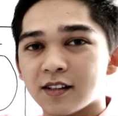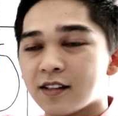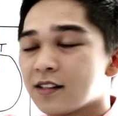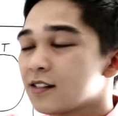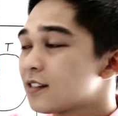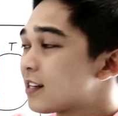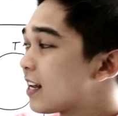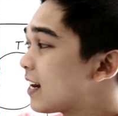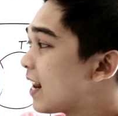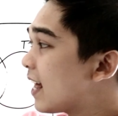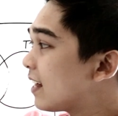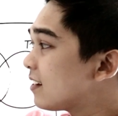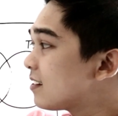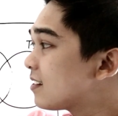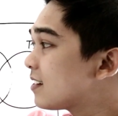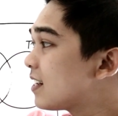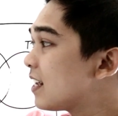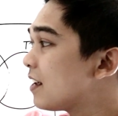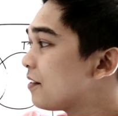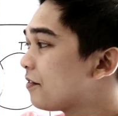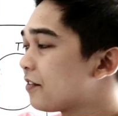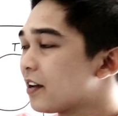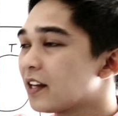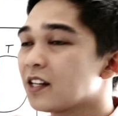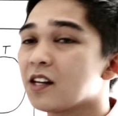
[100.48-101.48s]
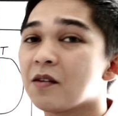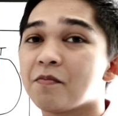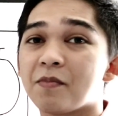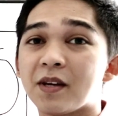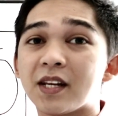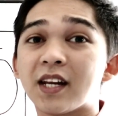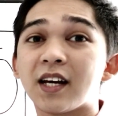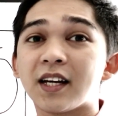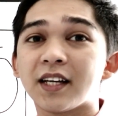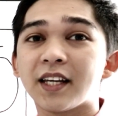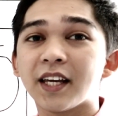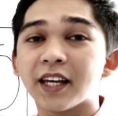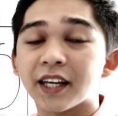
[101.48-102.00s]
So let's give na
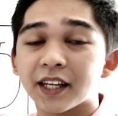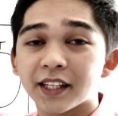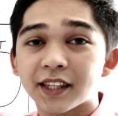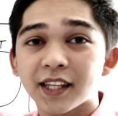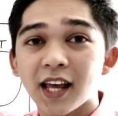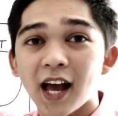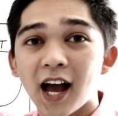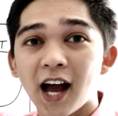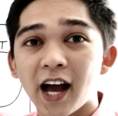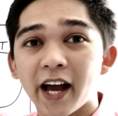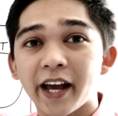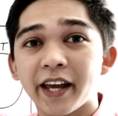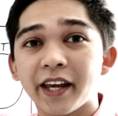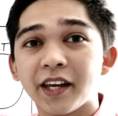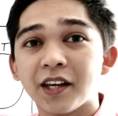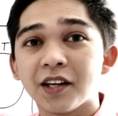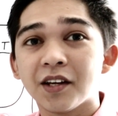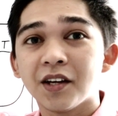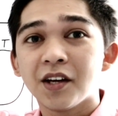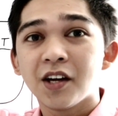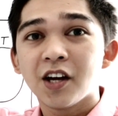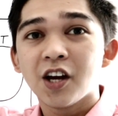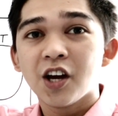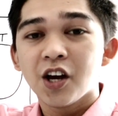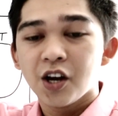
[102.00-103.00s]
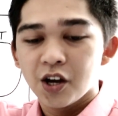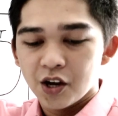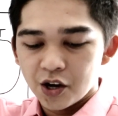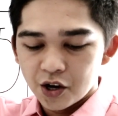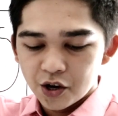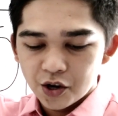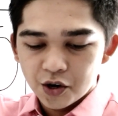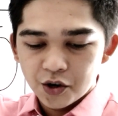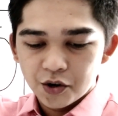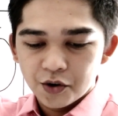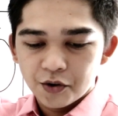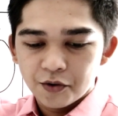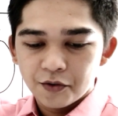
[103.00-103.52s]
binanggit ay
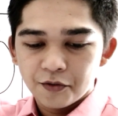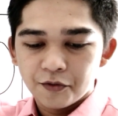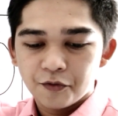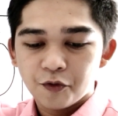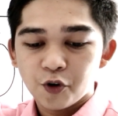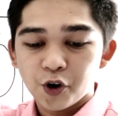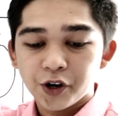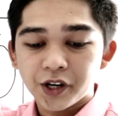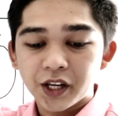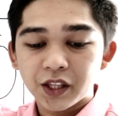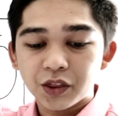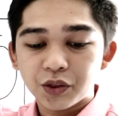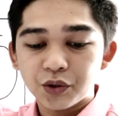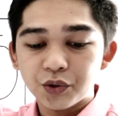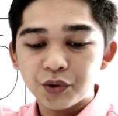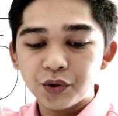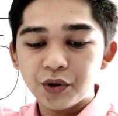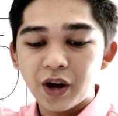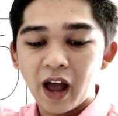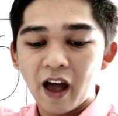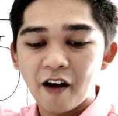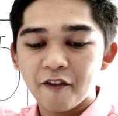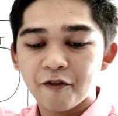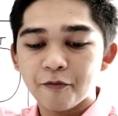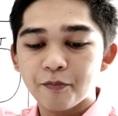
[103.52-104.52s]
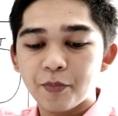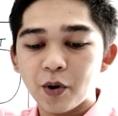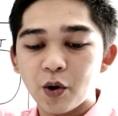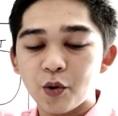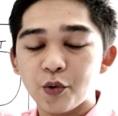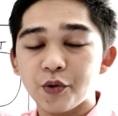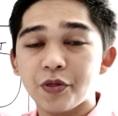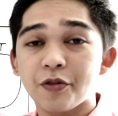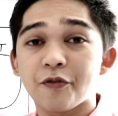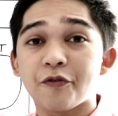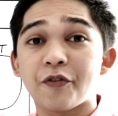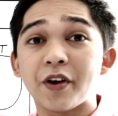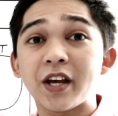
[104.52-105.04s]
42 have
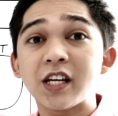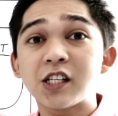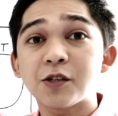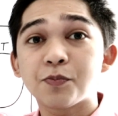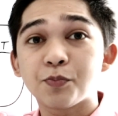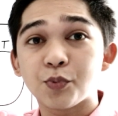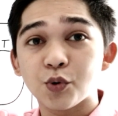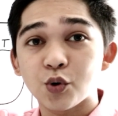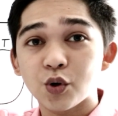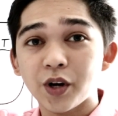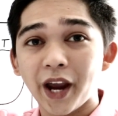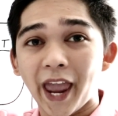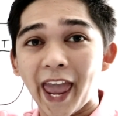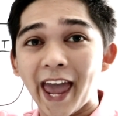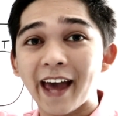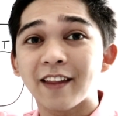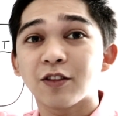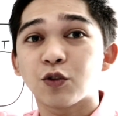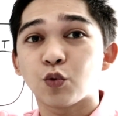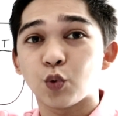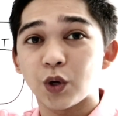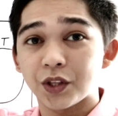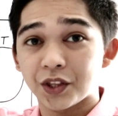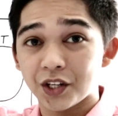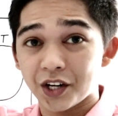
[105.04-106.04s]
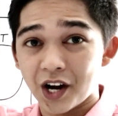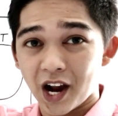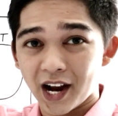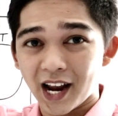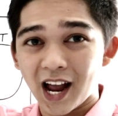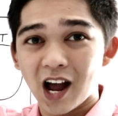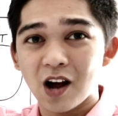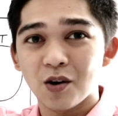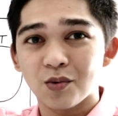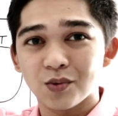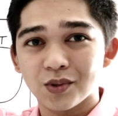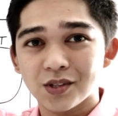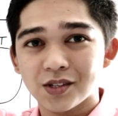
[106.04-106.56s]
both Facebook and Twitter
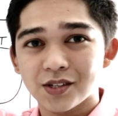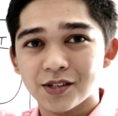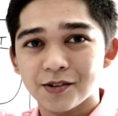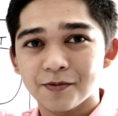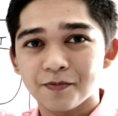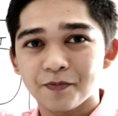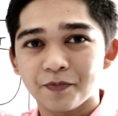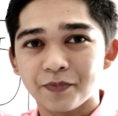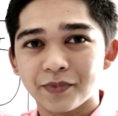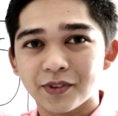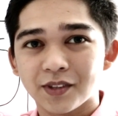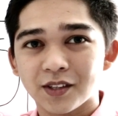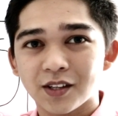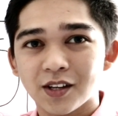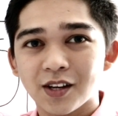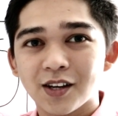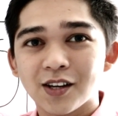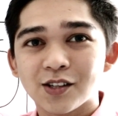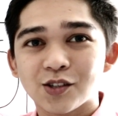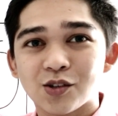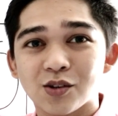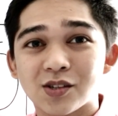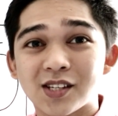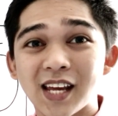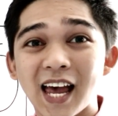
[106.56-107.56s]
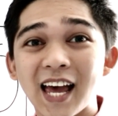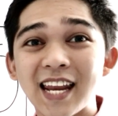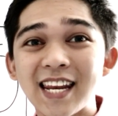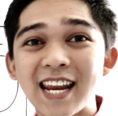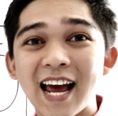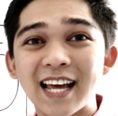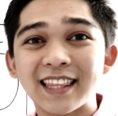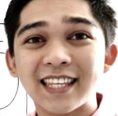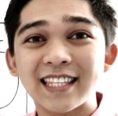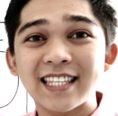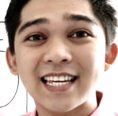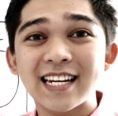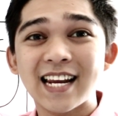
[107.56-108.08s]
accounts. So saan
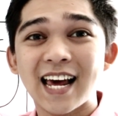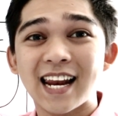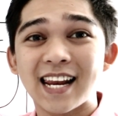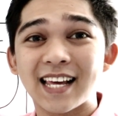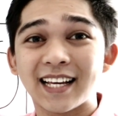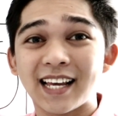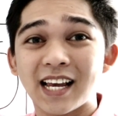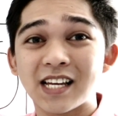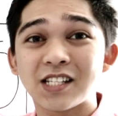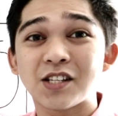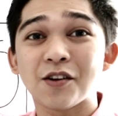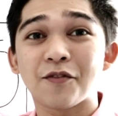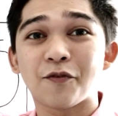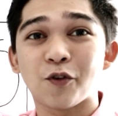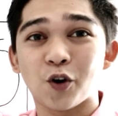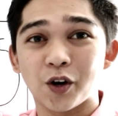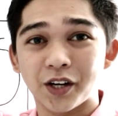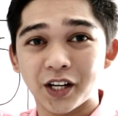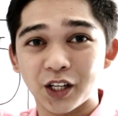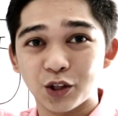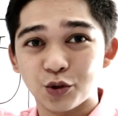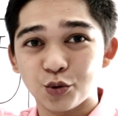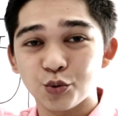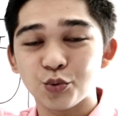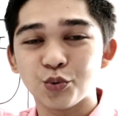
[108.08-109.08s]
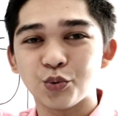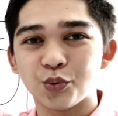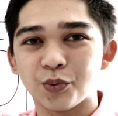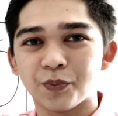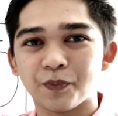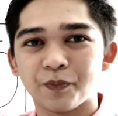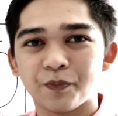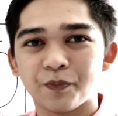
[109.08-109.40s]
natin ilalagay si 42?